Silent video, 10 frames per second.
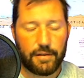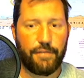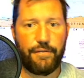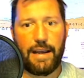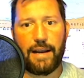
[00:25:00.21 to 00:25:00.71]

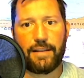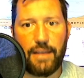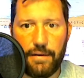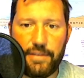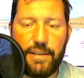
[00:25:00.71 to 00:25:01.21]
the fact
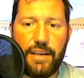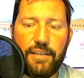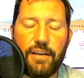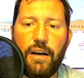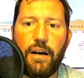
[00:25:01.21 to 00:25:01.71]
that
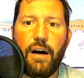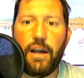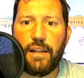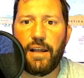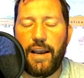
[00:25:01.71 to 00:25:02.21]
everything's
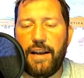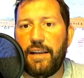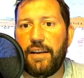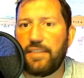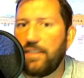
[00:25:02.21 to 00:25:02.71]
online,
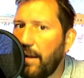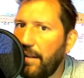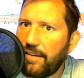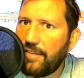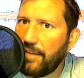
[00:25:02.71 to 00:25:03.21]
and it's not
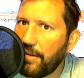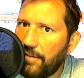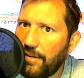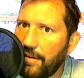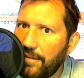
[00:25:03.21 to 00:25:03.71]
like
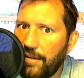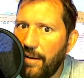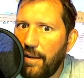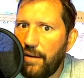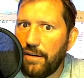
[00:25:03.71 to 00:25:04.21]
Celsius,
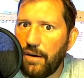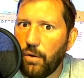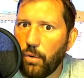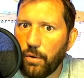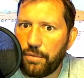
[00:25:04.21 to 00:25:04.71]

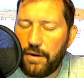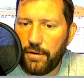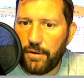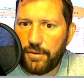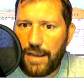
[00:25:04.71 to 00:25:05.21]
or Three
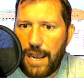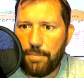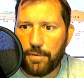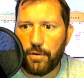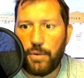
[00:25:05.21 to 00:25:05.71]
Arrows
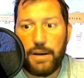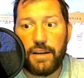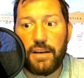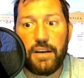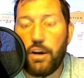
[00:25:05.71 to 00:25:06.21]
Capital. We
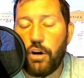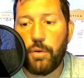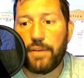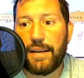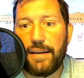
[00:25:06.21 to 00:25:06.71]
didn't know
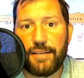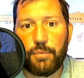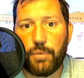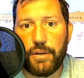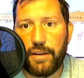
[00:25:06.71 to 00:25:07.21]
what they
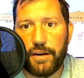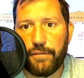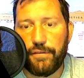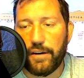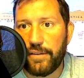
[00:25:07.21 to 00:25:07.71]
did with their
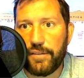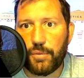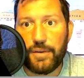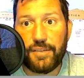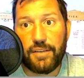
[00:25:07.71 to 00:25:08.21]
funds.
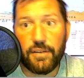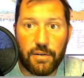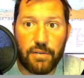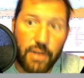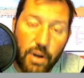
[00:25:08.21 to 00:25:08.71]
We still
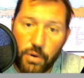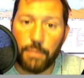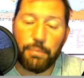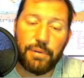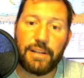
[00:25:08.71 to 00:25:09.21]
don't know
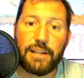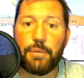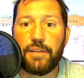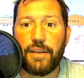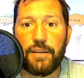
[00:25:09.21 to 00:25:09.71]
completely
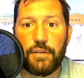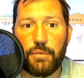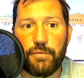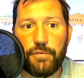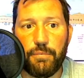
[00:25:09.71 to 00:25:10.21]
what they
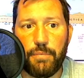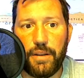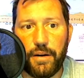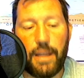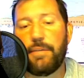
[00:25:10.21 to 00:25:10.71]
do.
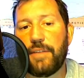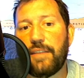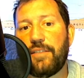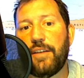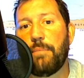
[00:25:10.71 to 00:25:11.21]

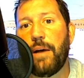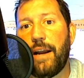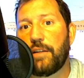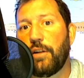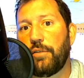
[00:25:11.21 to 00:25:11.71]
Everything's done
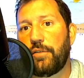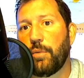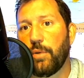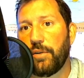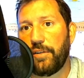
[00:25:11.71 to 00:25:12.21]
behind closed
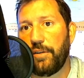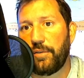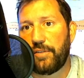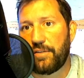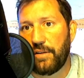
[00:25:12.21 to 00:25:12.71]
doors on
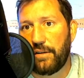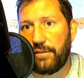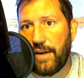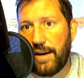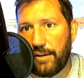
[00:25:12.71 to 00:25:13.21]
those centralized
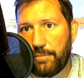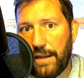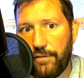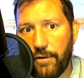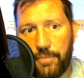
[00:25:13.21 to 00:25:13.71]
finance
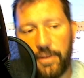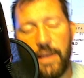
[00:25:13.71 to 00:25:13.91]
platforms.